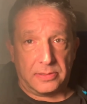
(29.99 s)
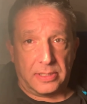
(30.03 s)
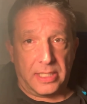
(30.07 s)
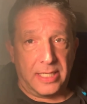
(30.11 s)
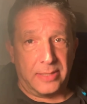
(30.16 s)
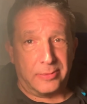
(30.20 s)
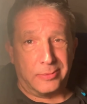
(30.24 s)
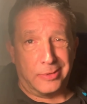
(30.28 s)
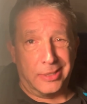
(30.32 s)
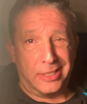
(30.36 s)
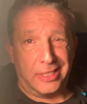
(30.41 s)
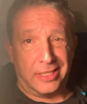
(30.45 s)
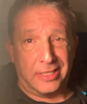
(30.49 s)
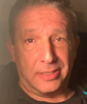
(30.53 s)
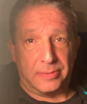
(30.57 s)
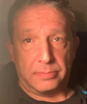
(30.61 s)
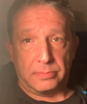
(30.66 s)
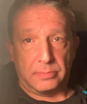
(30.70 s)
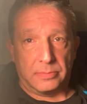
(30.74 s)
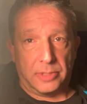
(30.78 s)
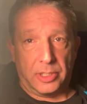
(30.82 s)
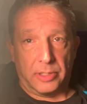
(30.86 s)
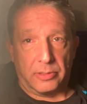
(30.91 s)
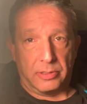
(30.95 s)
like when a
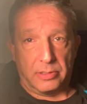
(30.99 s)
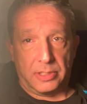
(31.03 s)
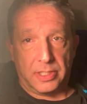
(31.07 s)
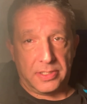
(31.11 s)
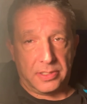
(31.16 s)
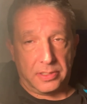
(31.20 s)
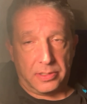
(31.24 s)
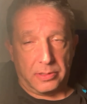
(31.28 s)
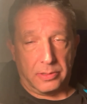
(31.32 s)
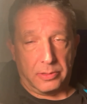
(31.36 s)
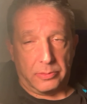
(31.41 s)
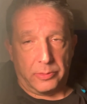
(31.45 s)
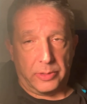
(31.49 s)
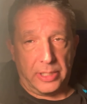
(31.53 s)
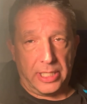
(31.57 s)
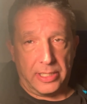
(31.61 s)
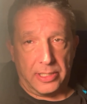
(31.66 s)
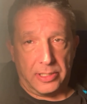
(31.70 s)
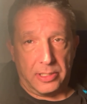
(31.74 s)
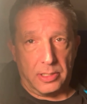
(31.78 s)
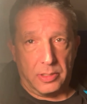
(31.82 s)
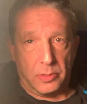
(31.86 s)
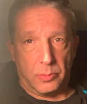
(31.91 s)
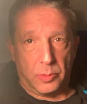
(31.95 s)
logo doesn't go the way
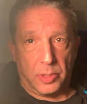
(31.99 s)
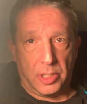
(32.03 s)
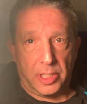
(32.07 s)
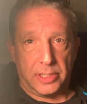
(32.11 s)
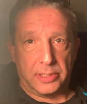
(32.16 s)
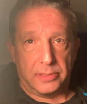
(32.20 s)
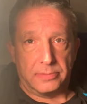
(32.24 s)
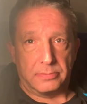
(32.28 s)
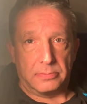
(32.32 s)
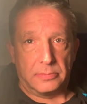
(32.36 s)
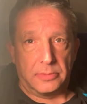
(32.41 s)
that you want.